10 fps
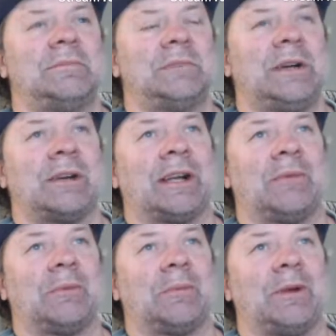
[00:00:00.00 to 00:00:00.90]
now I
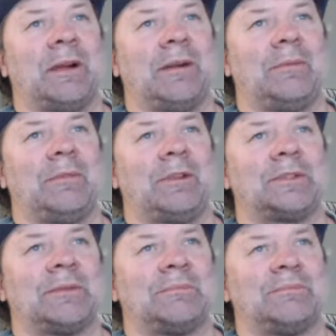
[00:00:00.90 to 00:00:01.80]
can't remember the name of
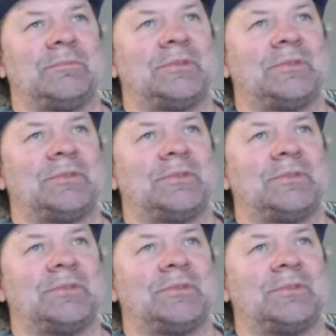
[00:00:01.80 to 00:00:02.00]
it. Something